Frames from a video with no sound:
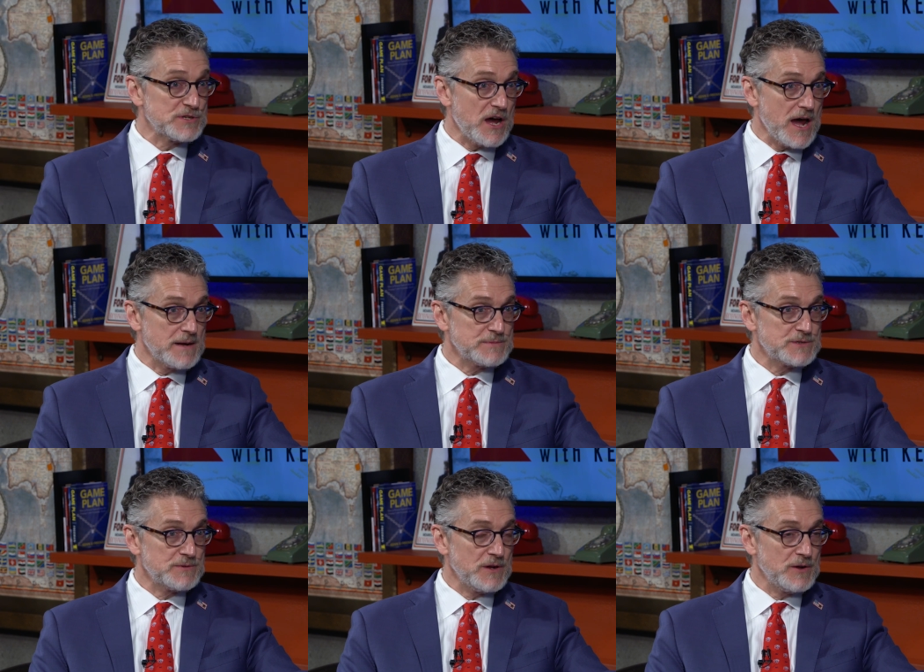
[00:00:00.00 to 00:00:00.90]

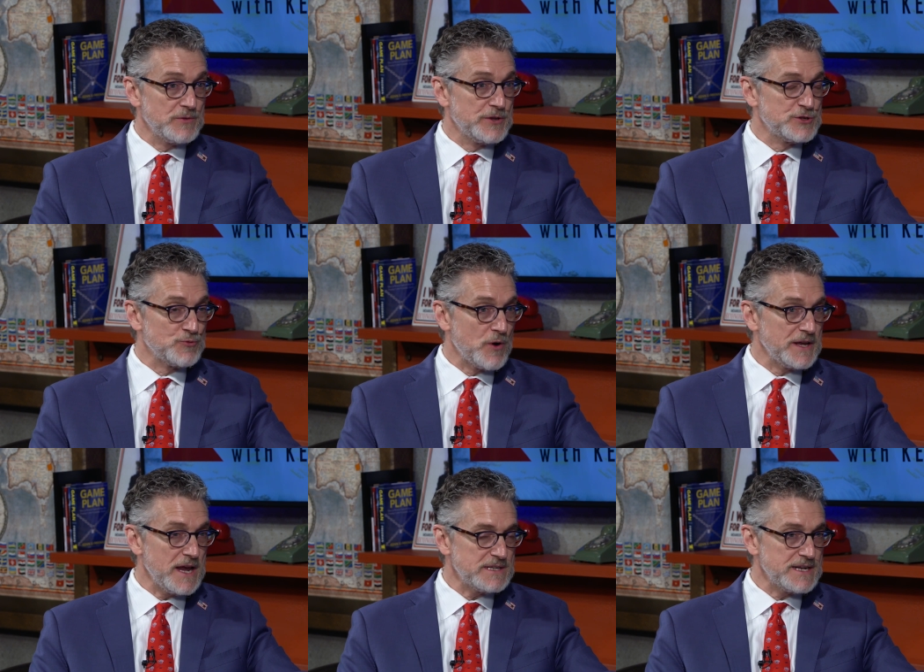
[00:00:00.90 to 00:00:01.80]
times. The
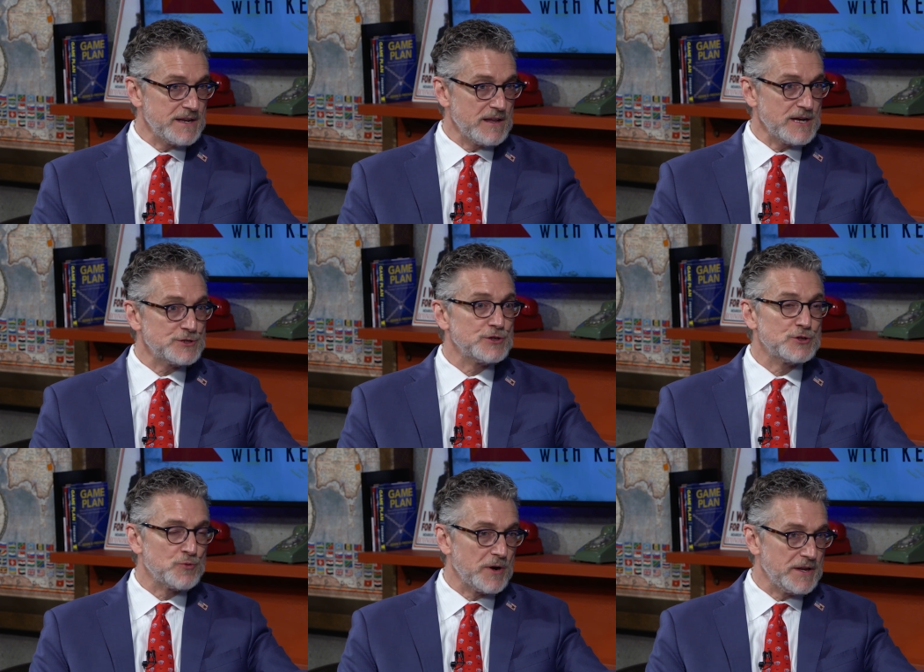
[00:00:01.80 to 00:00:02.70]
2018 election, the
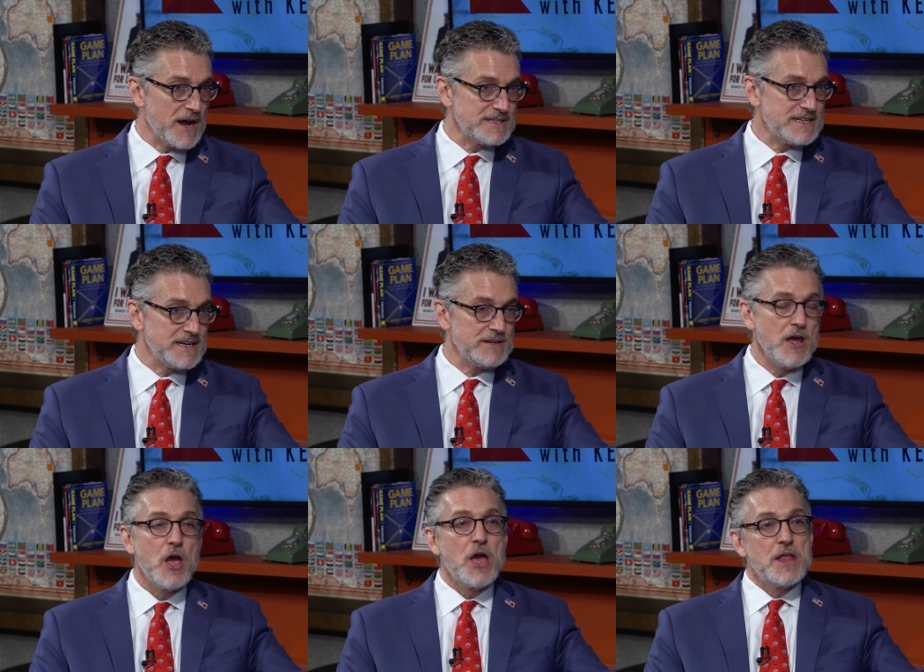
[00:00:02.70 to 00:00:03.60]
2019,
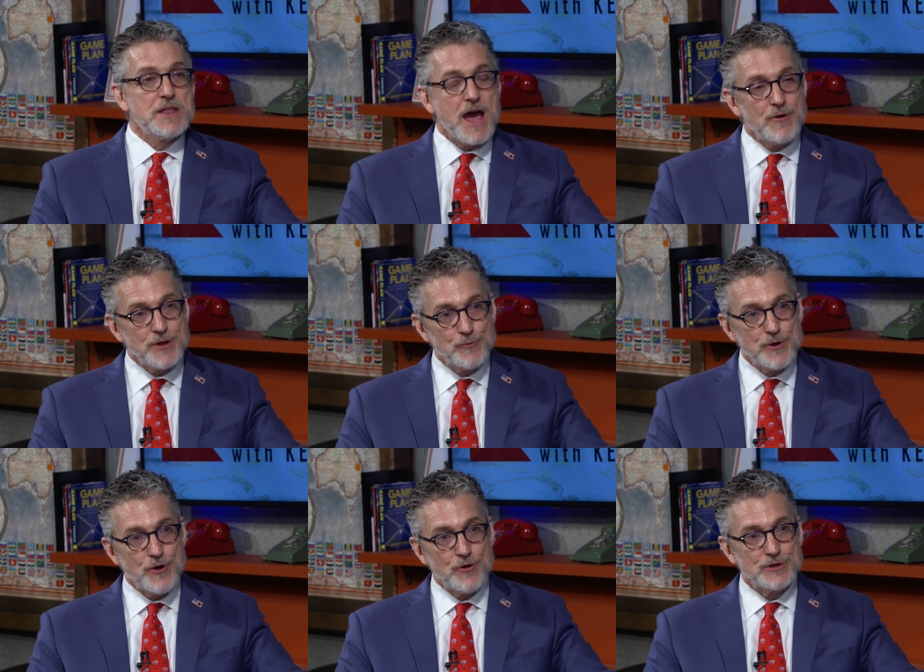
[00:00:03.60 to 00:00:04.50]
now here
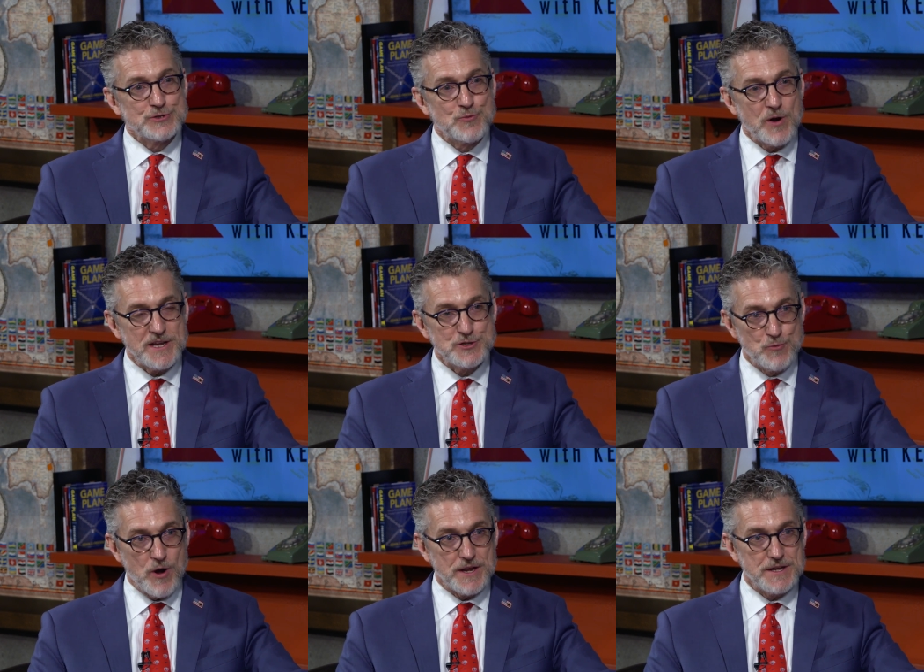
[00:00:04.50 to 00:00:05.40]
we are in
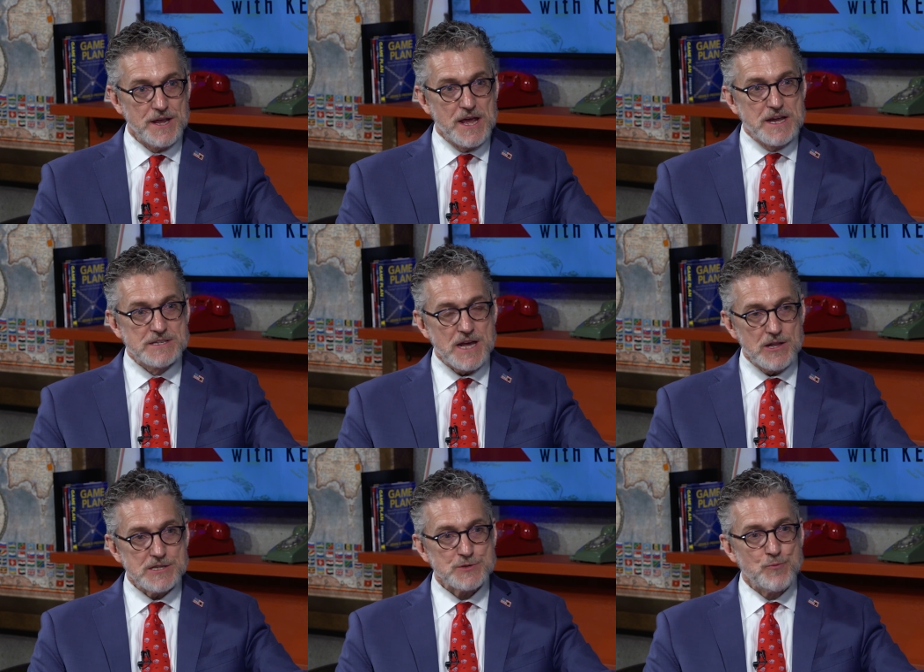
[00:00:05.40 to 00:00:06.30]
2020.
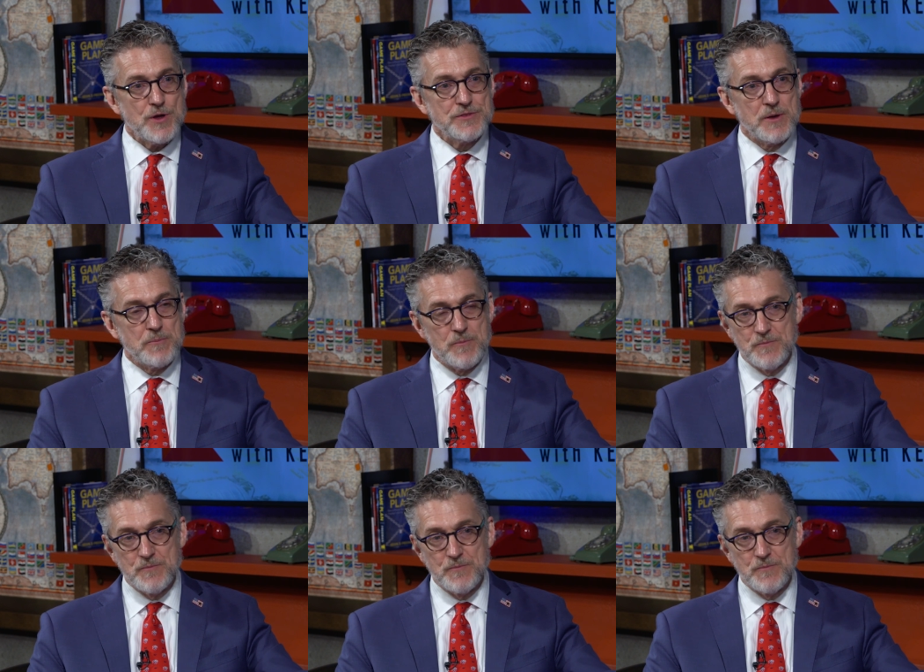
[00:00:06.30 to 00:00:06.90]
Tell us what the